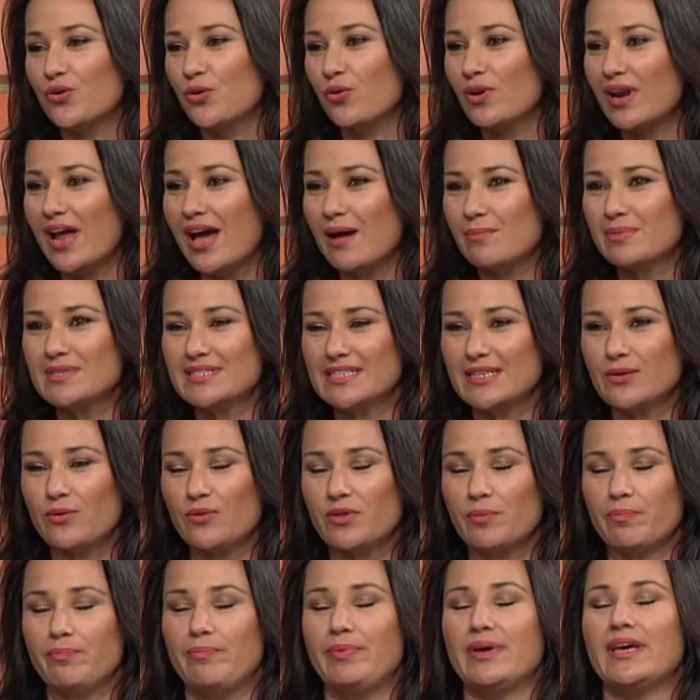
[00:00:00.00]
it all up, see all
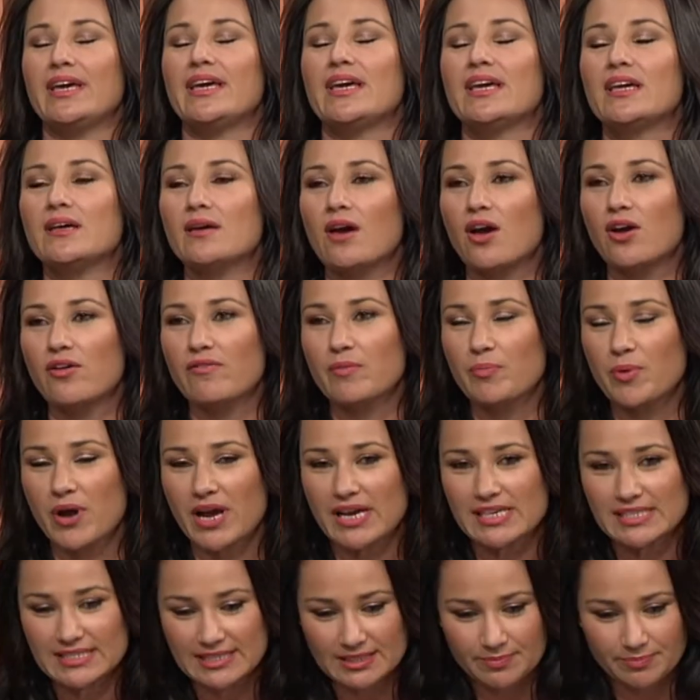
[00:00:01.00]
the big,
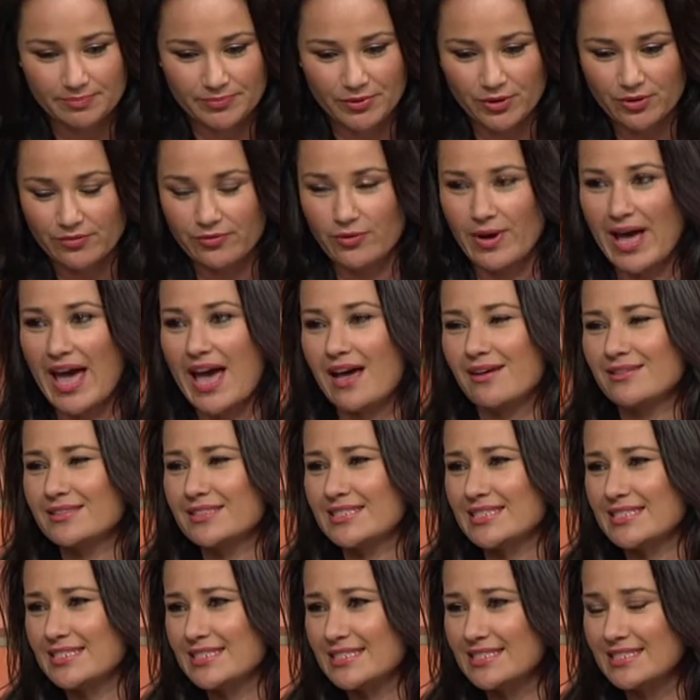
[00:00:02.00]
overpriced, beautiful
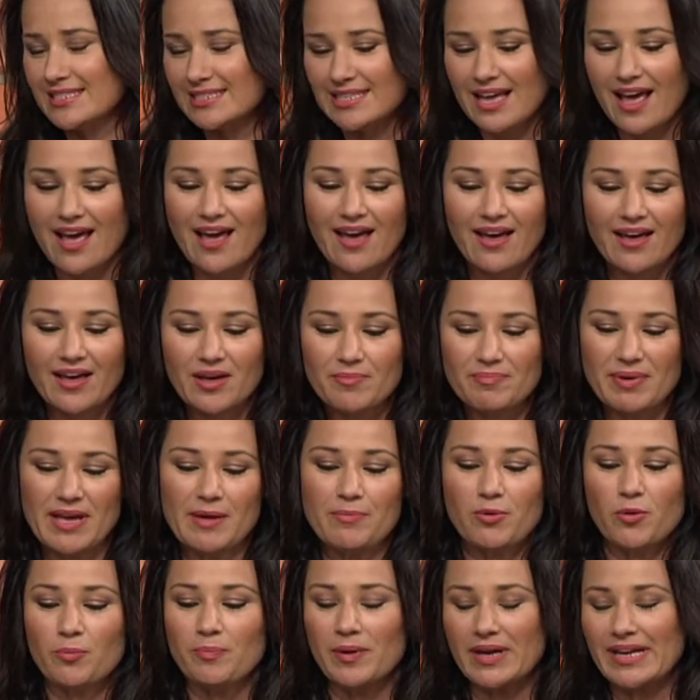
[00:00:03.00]
houses,
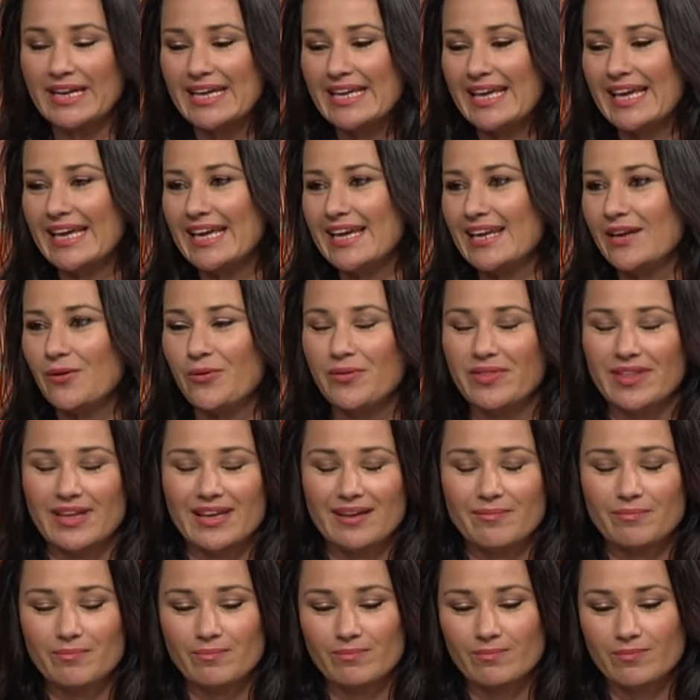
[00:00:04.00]
people picnicking in all
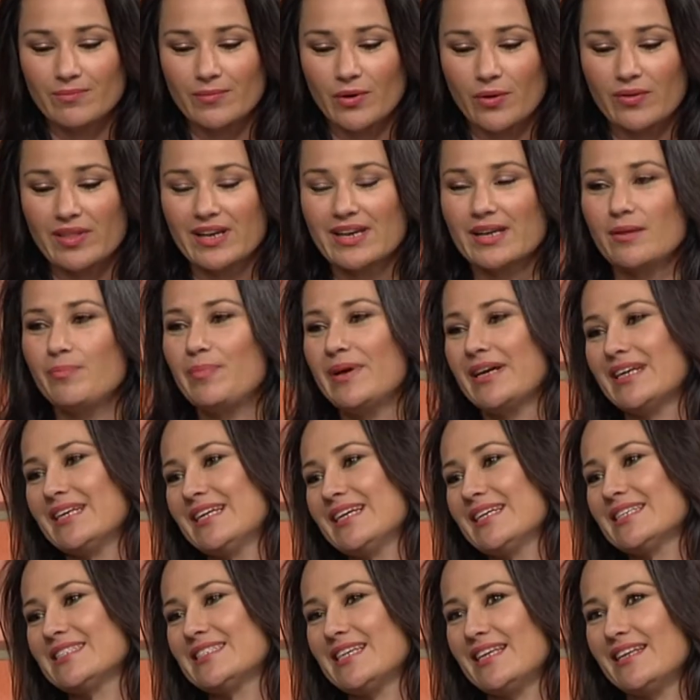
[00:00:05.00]
the all the little
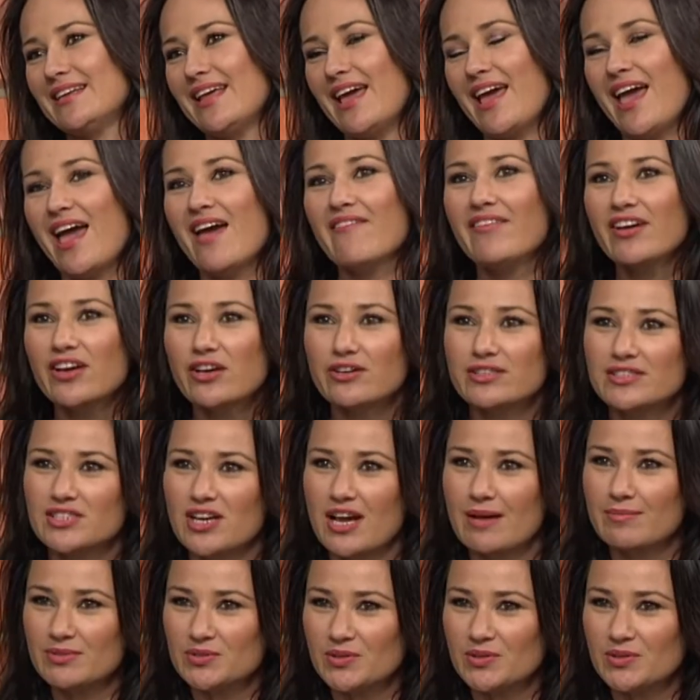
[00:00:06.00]
picnics and having good time.